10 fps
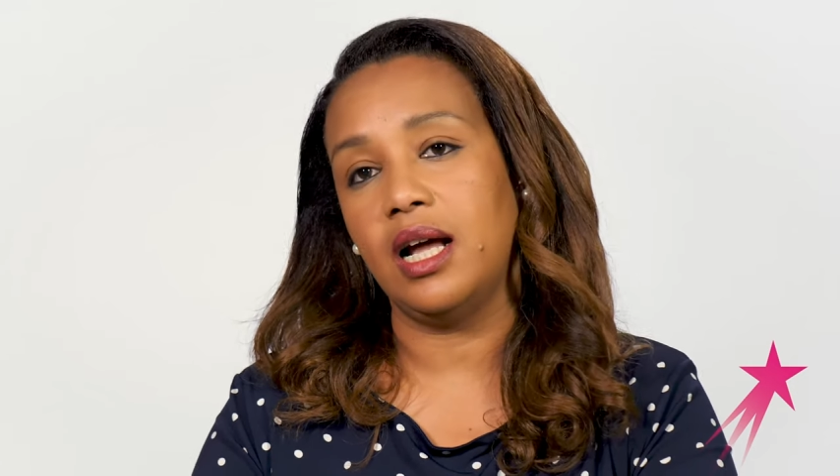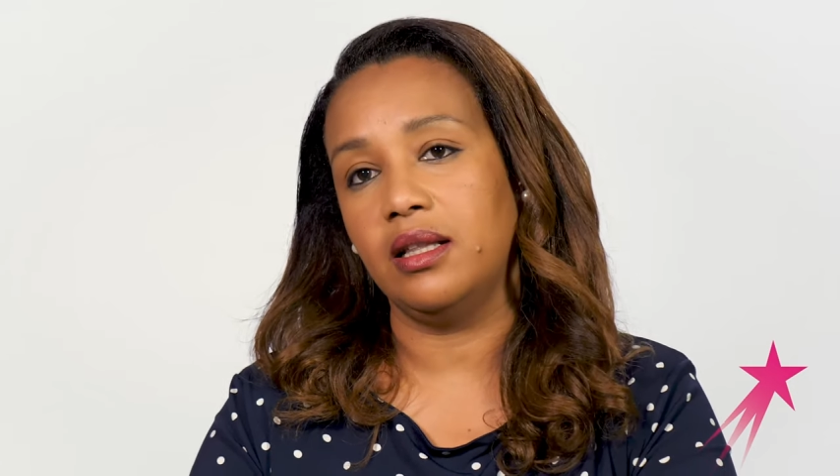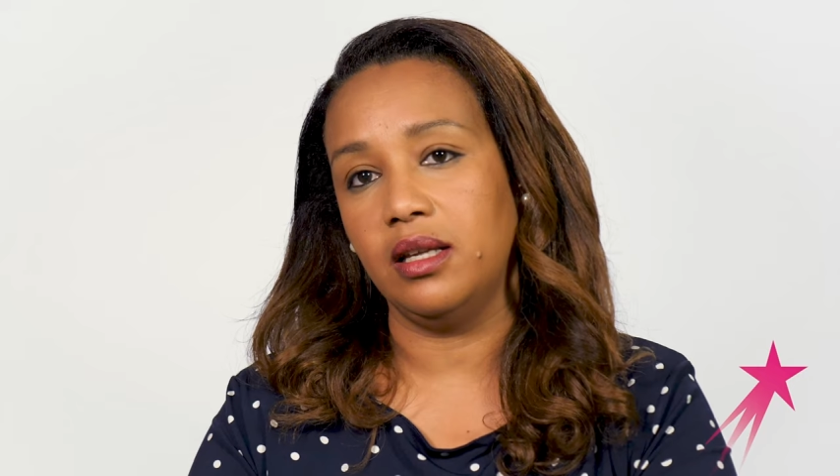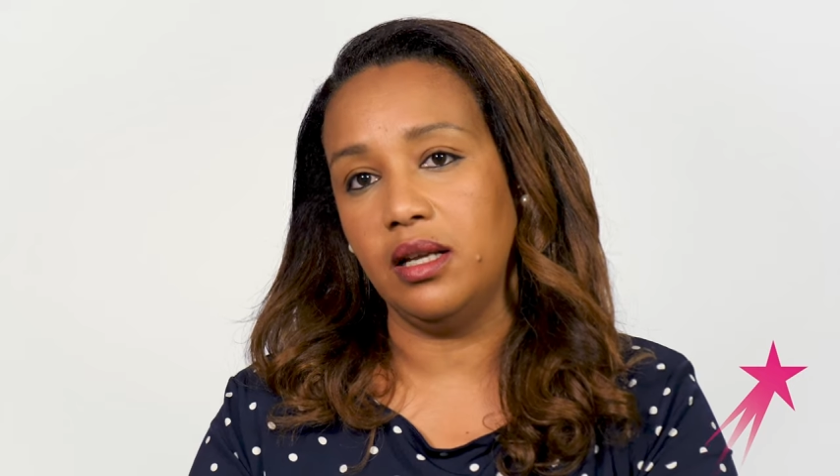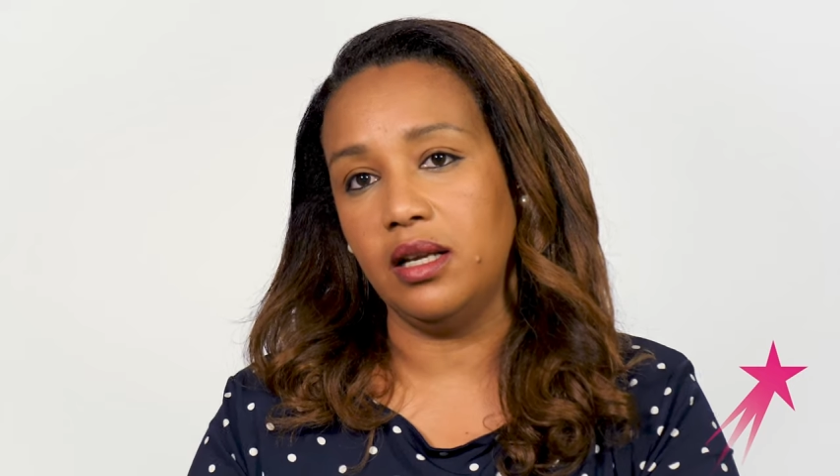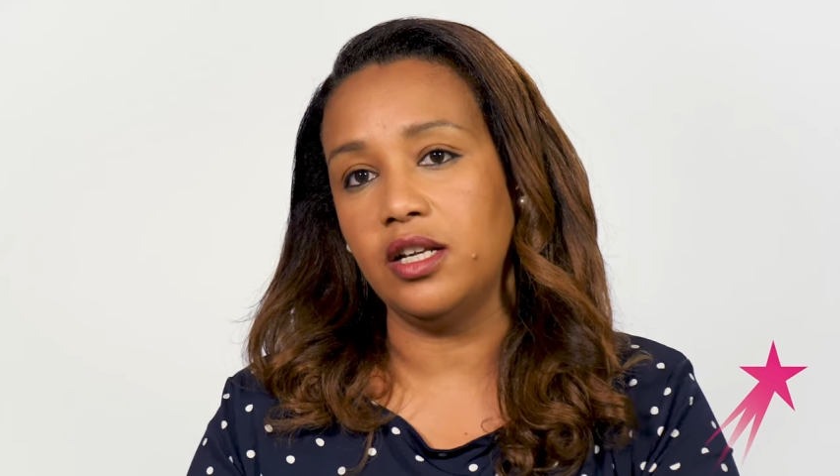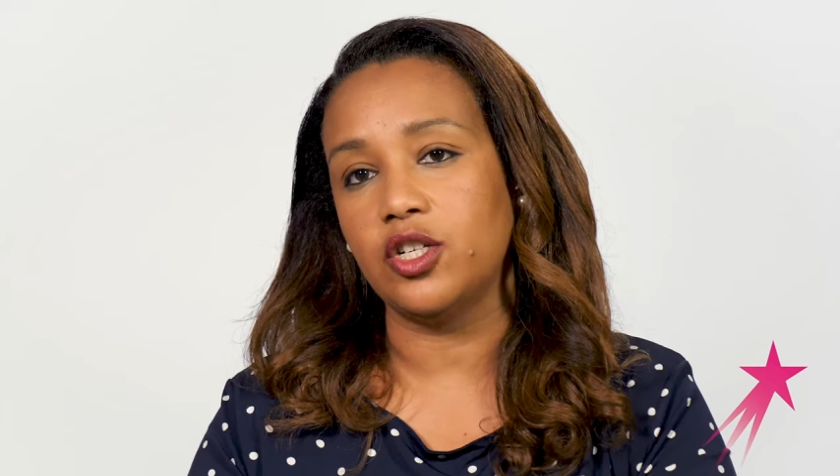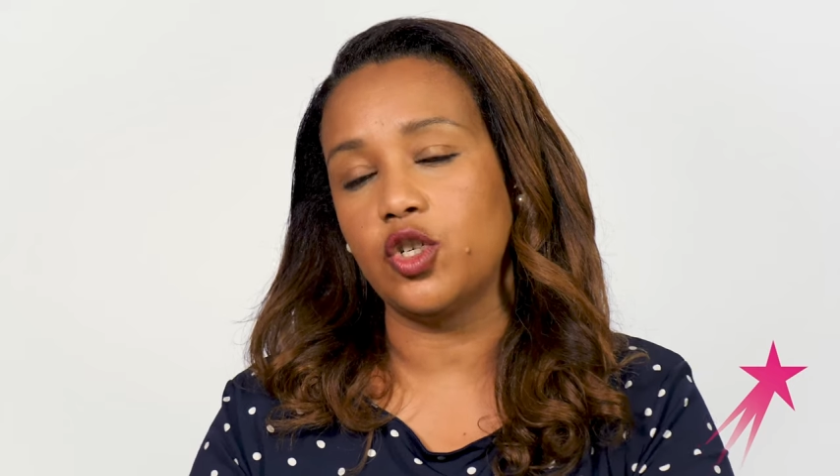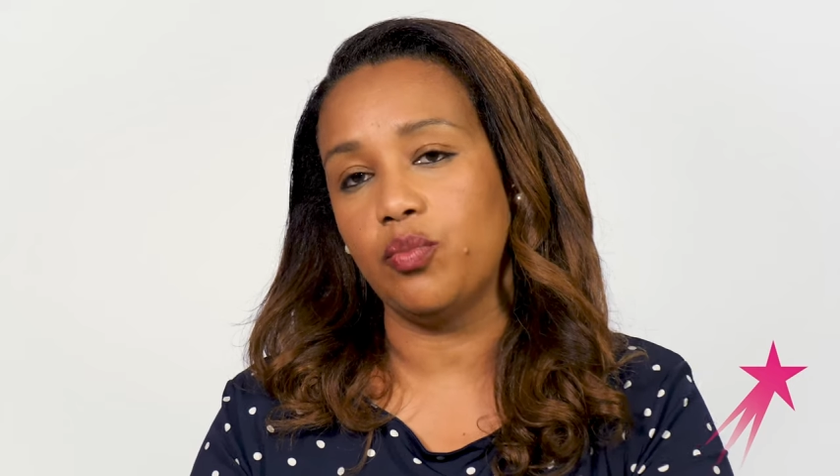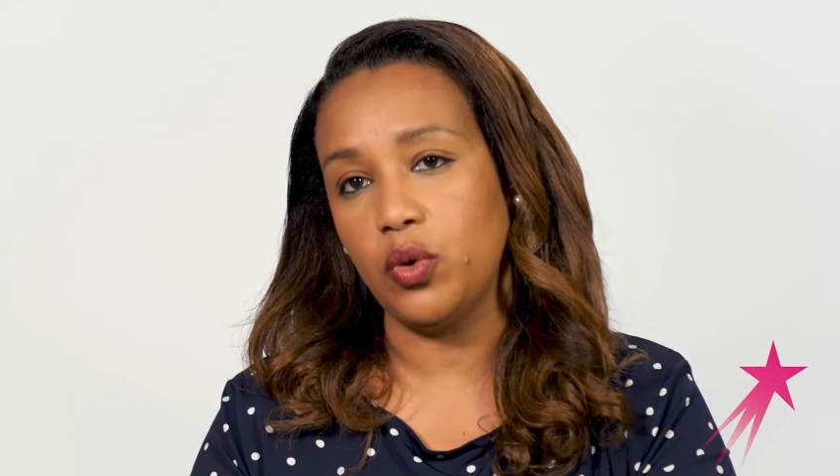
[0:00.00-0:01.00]
at the
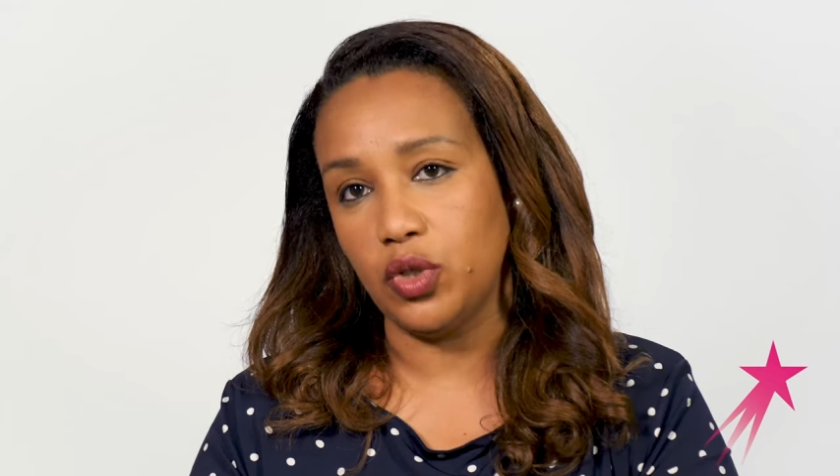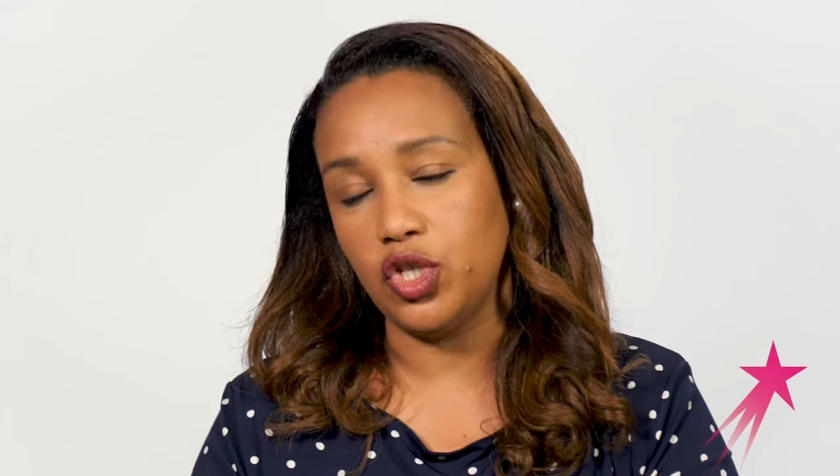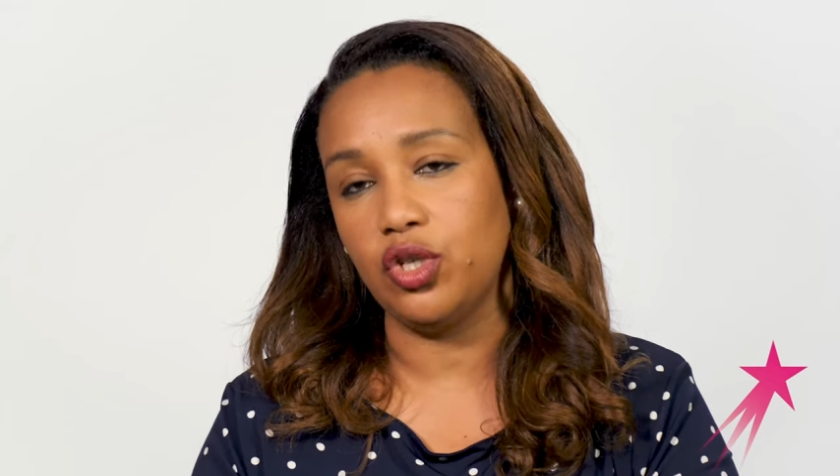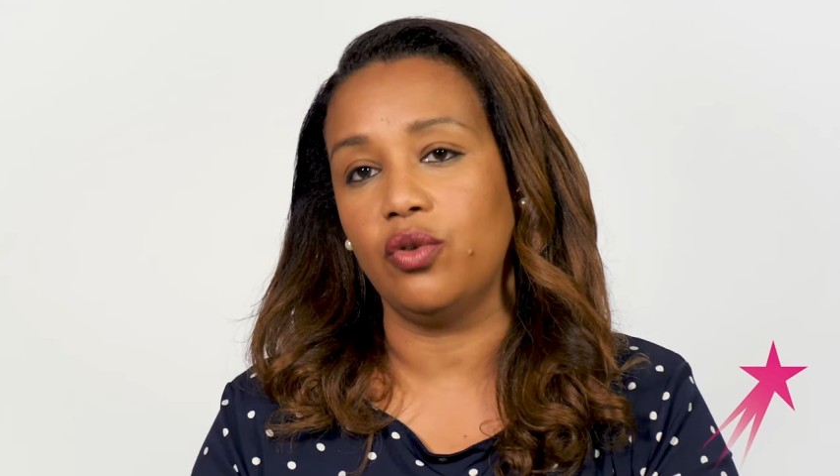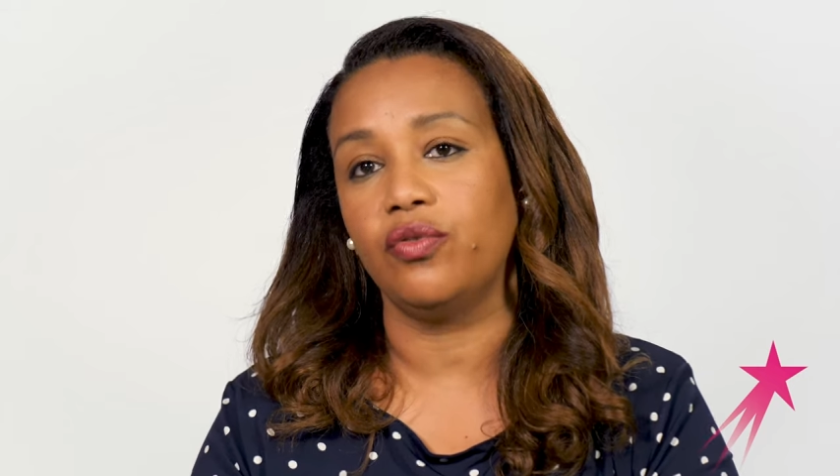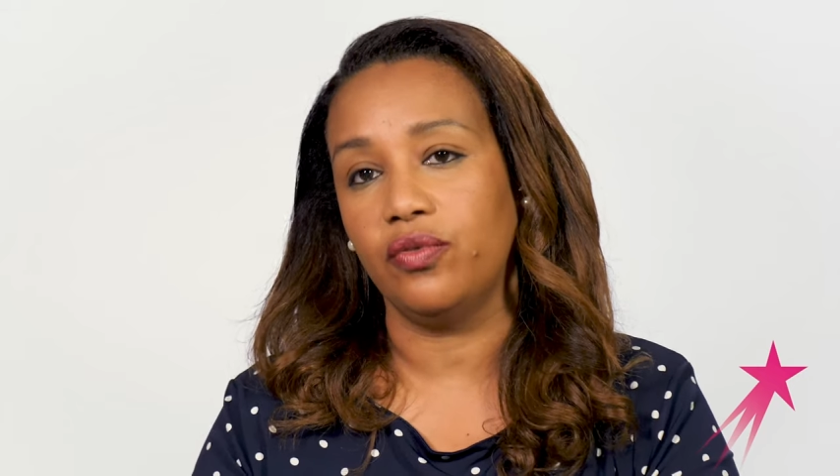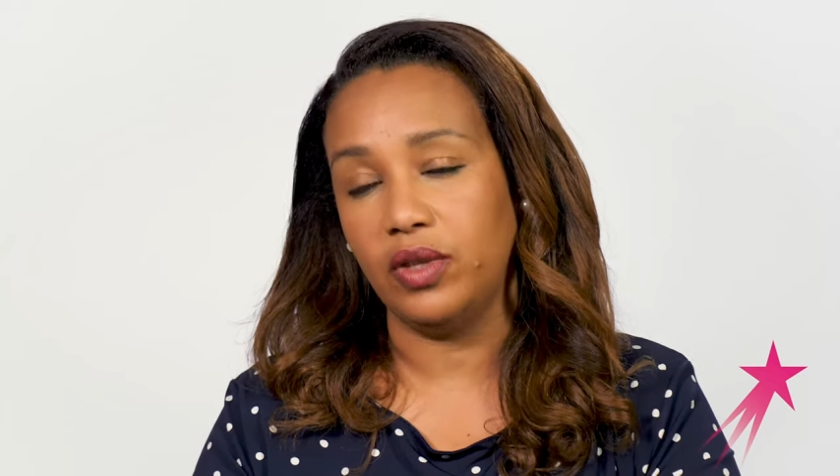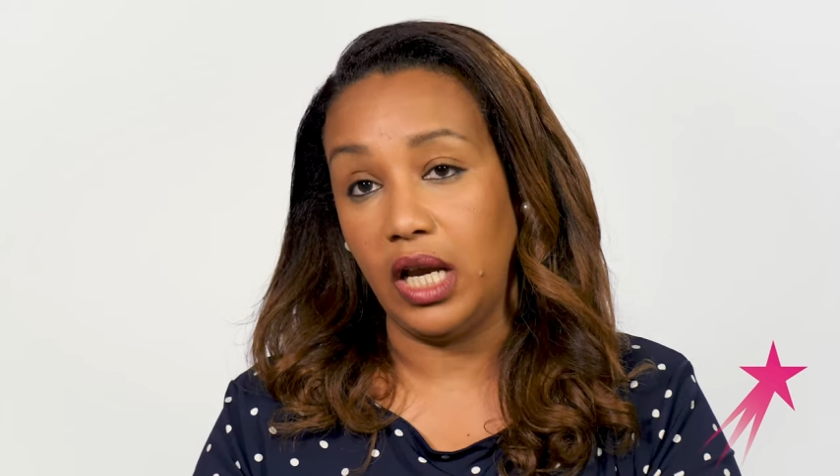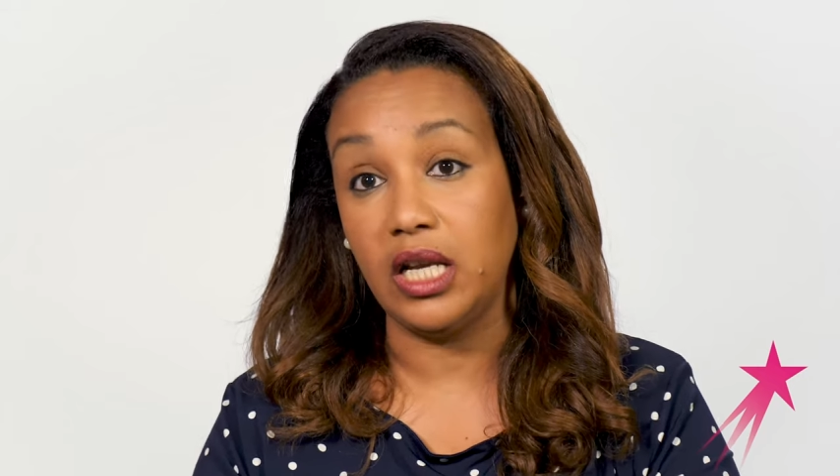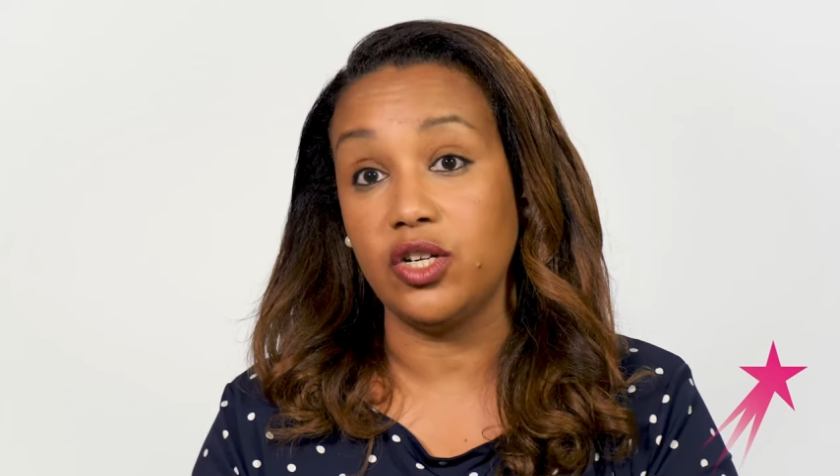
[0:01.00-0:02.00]
leadership position of
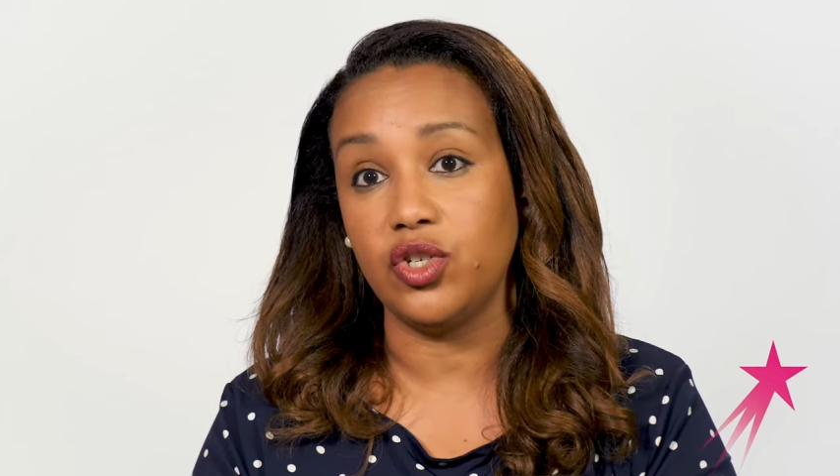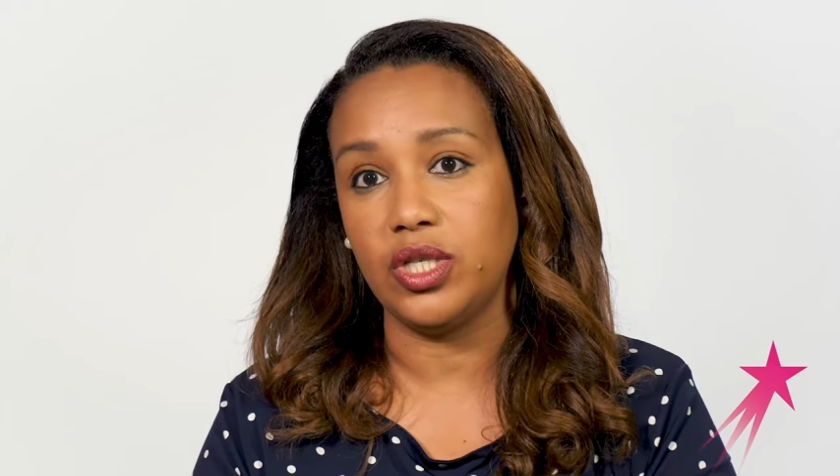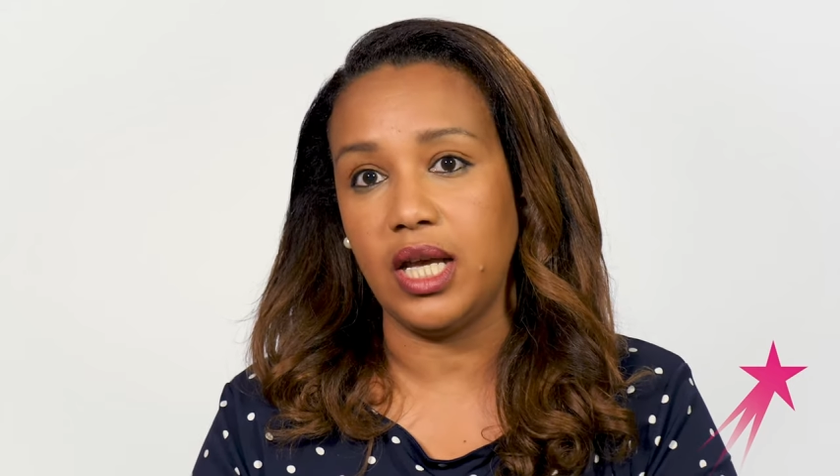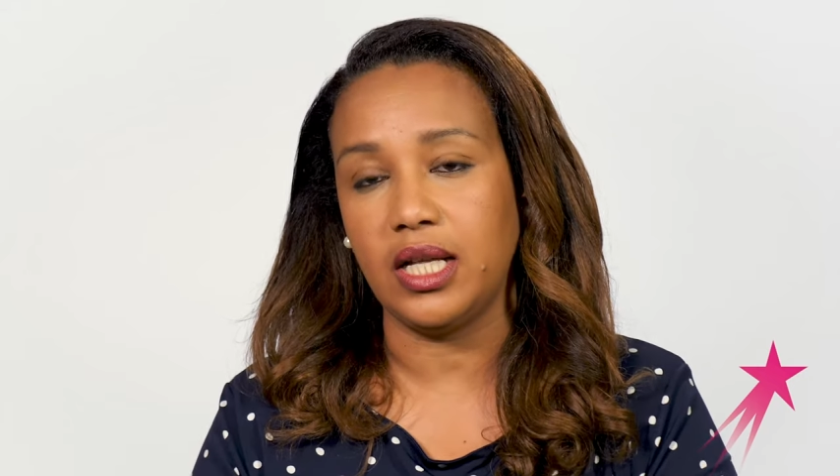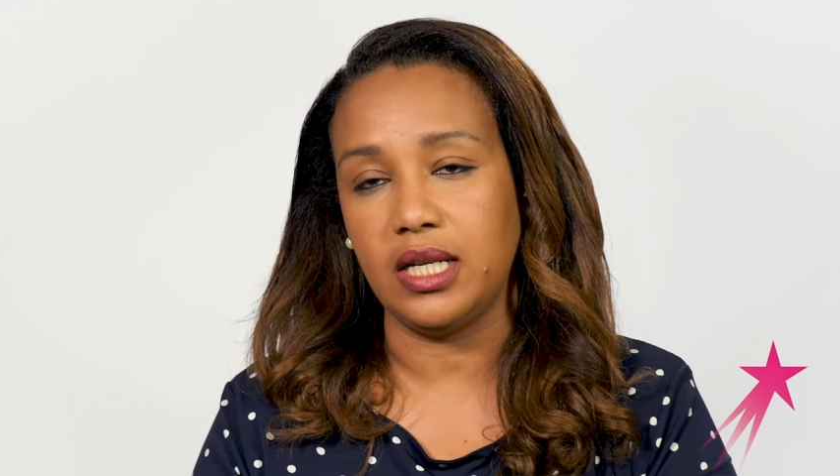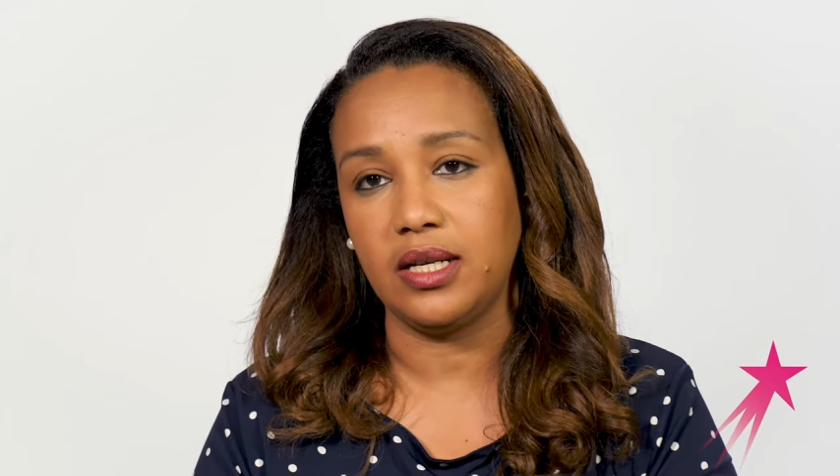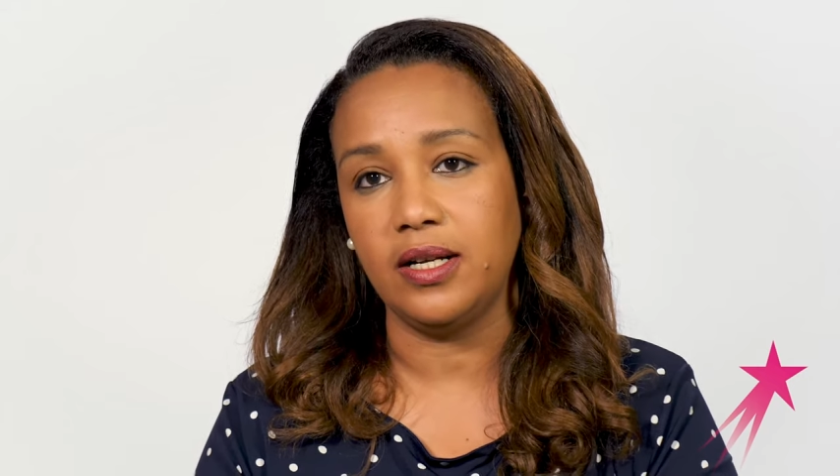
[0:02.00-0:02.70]
the energy sector.